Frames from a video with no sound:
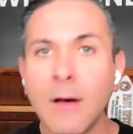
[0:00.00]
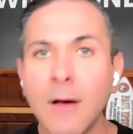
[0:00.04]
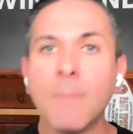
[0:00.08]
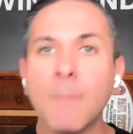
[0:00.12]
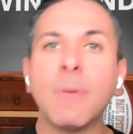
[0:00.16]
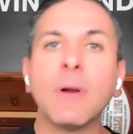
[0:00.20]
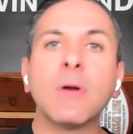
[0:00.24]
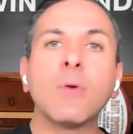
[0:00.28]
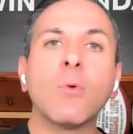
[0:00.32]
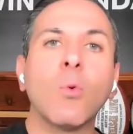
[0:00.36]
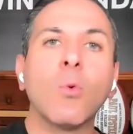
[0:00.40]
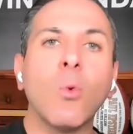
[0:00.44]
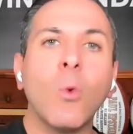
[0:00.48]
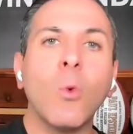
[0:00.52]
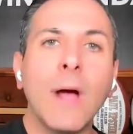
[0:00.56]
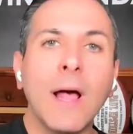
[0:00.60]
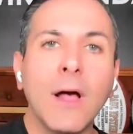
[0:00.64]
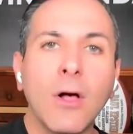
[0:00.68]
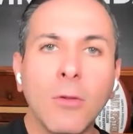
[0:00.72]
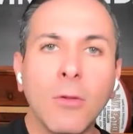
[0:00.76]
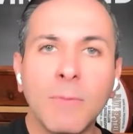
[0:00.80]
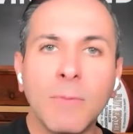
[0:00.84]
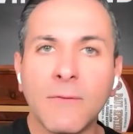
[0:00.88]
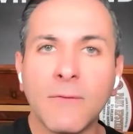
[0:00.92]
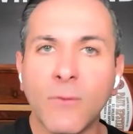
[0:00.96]
But
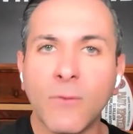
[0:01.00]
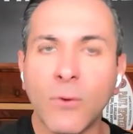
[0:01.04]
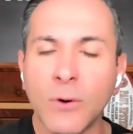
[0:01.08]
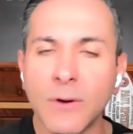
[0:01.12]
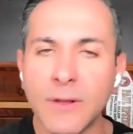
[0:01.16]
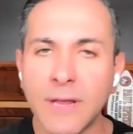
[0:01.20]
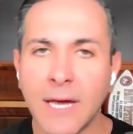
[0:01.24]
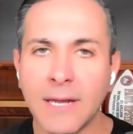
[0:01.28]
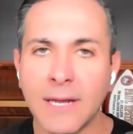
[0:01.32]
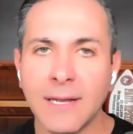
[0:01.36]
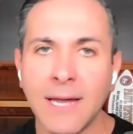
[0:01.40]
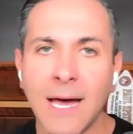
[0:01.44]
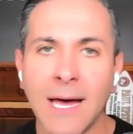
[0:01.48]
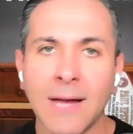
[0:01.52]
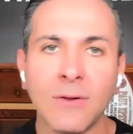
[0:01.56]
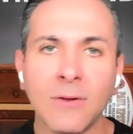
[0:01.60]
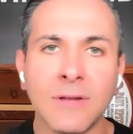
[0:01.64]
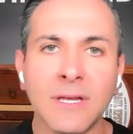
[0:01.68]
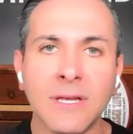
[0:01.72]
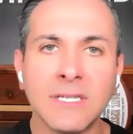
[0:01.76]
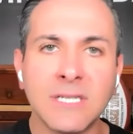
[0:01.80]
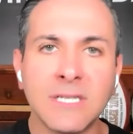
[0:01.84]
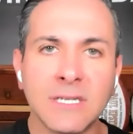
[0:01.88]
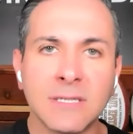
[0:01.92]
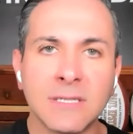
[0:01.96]
well before that, not
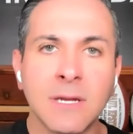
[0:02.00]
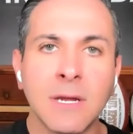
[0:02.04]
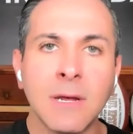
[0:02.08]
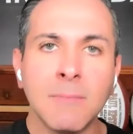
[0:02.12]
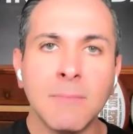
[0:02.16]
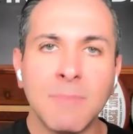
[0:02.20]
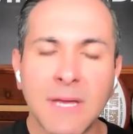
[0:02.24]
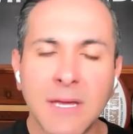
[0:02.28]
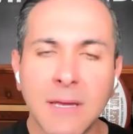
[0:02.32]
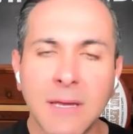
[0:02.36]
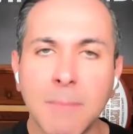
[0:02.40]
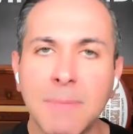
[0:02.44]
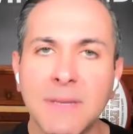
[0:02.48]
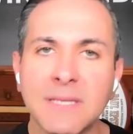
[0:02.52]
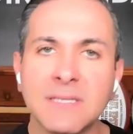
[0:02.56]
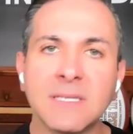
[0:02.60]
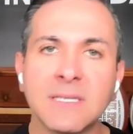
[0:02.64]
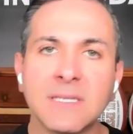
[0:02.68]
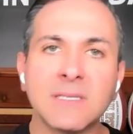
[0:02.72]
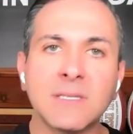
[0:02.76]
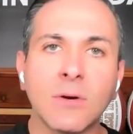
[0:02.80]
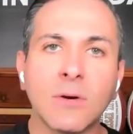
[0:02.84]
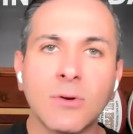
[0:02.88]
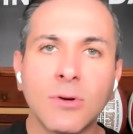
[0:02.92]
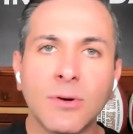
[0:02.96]
only just being a
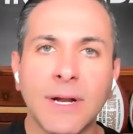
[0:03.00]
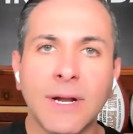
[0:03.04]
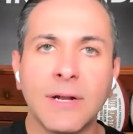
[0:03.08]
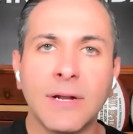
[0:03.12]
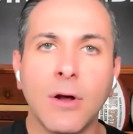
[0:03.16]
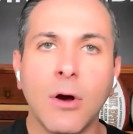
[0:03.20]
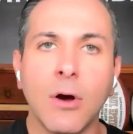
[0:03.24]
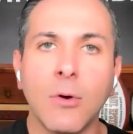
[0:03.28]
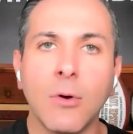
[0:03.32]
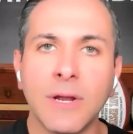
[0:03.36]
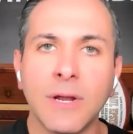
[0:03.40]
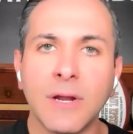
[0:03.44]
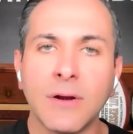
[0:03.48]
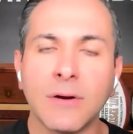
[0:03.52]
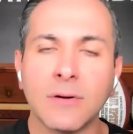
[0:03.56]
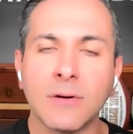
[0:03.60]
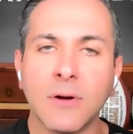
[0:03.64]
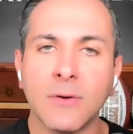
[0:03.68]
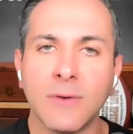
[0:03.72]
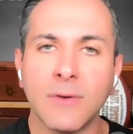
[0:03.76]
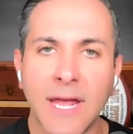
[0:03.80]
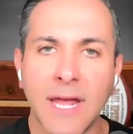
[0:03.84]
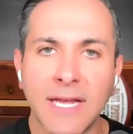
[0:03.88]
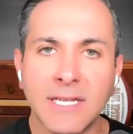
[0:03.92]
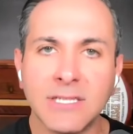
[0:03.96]
business owner and owning her
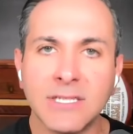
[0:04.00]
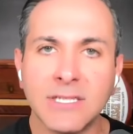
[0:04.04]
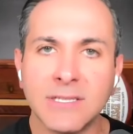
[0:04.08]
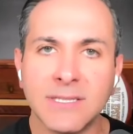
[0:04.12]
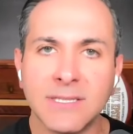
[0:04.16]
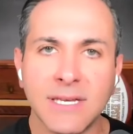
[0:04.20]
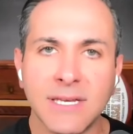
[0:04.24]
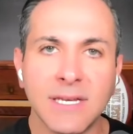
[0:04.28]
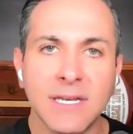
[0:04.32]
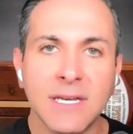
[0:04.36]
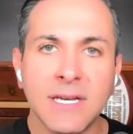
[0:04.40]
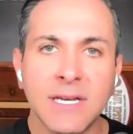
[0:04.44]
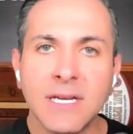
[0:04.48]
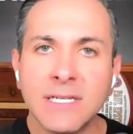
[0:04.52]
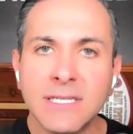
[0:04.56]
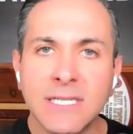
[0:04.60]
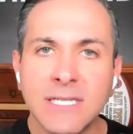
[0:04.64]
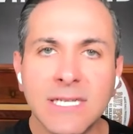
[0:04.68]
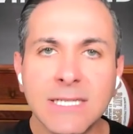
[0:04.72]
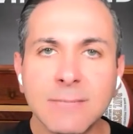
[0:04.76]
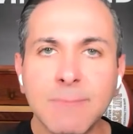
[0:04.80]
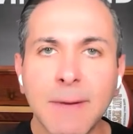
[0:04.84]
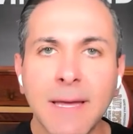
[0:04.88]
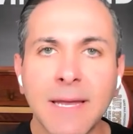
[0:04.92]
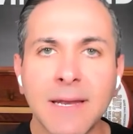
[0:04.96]
own agency, she
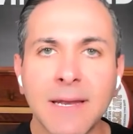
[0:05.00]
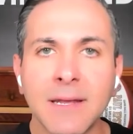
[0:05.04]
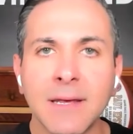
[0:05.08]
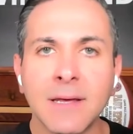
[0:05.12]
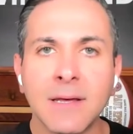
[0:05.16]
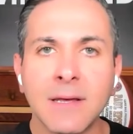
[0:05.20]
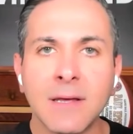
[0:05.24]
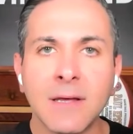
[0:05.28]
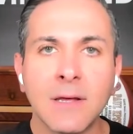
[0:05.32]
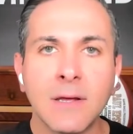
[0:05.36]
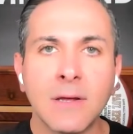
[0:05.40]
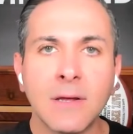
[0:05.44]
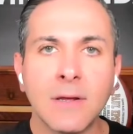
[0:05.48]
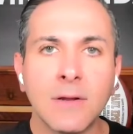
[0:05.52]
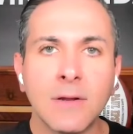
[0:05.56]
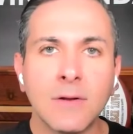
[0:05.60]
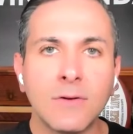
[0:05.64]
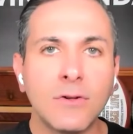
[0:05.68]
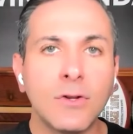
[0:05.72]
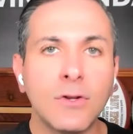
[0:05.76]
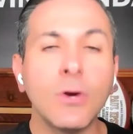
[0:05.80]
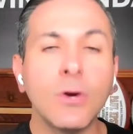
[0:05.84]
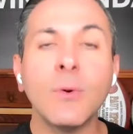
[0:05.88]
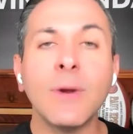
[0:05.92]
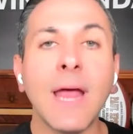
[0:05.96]
spent
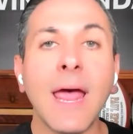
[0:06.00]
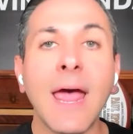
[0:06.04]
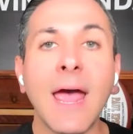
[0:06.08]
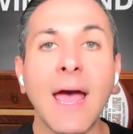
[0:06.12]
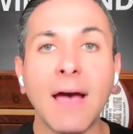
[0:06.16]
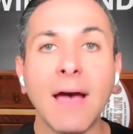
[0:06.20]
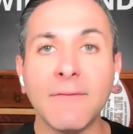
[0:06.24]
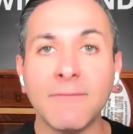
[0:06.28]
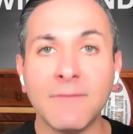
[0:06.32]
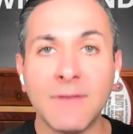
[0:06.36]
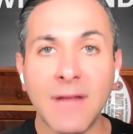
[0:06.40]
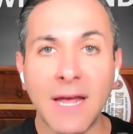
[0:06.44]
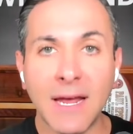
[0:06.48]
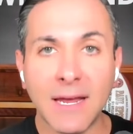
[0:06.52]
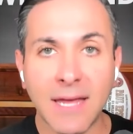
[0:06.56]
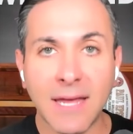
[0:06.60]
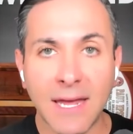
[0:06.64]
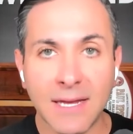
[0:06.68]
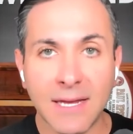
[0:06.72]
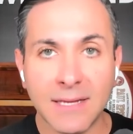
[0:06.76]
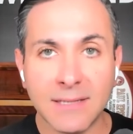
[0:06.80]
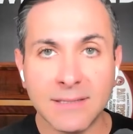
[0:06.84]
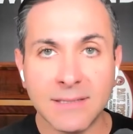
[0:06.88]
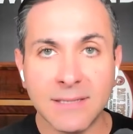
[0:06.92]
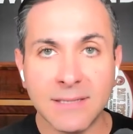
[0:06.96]
2.5
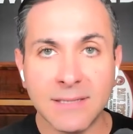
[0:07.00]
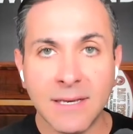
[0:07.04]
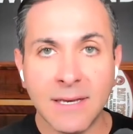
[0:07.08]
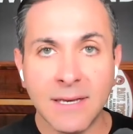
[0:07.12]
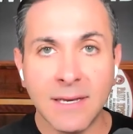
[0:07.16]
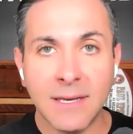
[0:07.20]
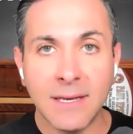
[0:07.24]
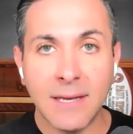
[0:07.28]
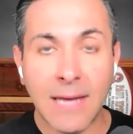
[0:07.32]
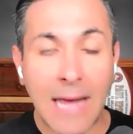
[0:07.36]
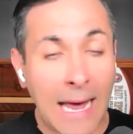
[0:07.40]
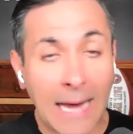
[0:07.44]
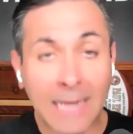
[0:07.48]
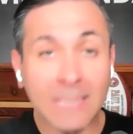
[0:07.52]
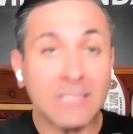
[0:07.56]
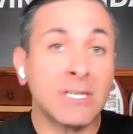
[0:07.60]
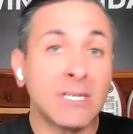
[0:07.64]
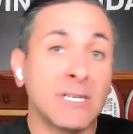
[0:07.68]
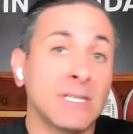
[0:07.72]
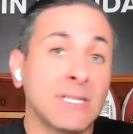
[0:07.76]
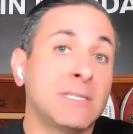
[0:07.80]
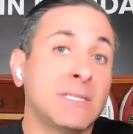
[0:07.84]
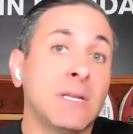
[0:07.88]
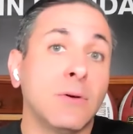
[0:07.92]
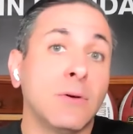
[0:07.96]
decades, actually
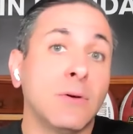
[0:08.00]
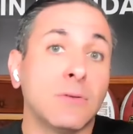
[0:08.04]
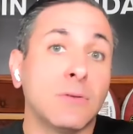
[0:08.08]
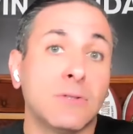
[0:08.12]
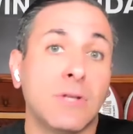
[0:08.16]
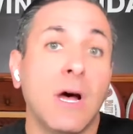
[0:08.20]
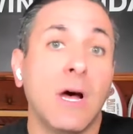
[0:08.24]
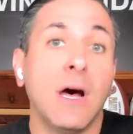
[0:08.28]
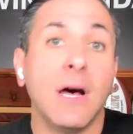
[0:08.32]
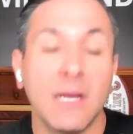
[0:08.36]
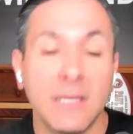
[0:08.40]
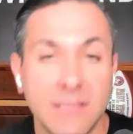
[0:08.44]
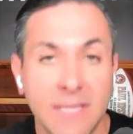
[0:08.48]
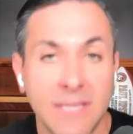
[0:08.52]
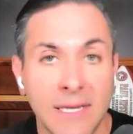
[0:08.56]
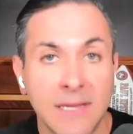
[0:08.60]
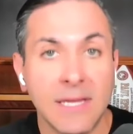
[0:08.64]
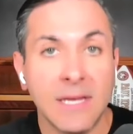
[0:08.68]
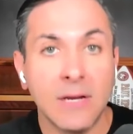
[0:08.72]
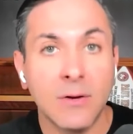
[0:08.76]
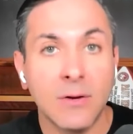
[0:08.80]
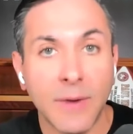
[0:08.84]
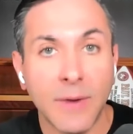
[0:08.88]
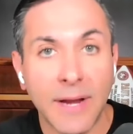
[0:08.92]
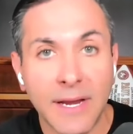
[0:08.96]
still does, in
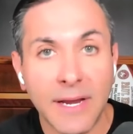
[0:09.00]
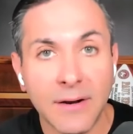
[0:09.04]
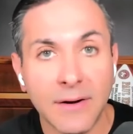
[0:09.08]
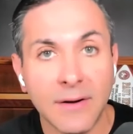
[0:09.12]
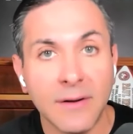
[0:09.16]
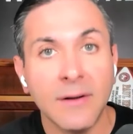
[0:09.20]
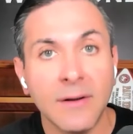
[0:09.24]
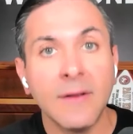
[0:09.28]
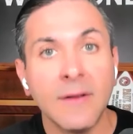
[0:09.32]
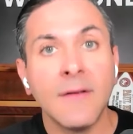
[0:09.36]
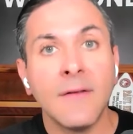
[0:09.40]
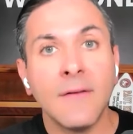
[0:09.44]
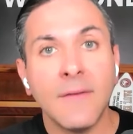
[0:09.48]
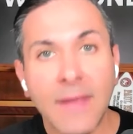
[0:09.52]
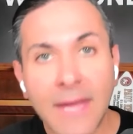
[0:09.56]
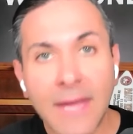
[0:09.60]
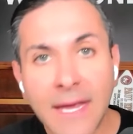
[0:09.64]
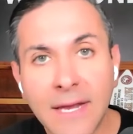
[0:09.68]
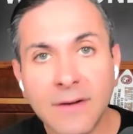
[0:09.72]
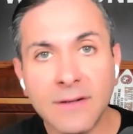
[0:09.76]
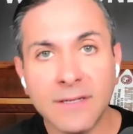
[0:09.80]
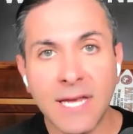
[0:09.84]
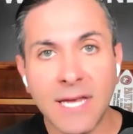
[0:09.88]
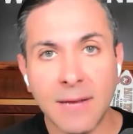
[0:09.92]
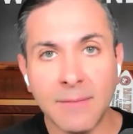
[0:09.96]
the greater
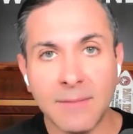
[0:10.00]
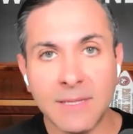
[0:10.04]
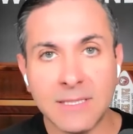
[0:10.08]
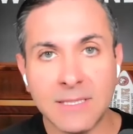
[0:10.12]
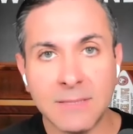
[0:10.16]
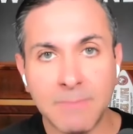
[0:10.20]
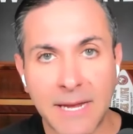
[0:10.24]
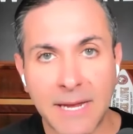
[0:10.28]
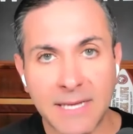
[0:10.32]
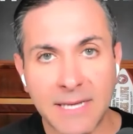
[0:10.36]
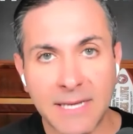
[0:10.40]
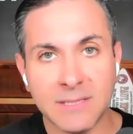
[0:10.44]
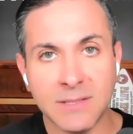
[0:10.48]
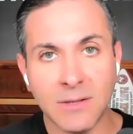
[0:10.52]
entertainment space.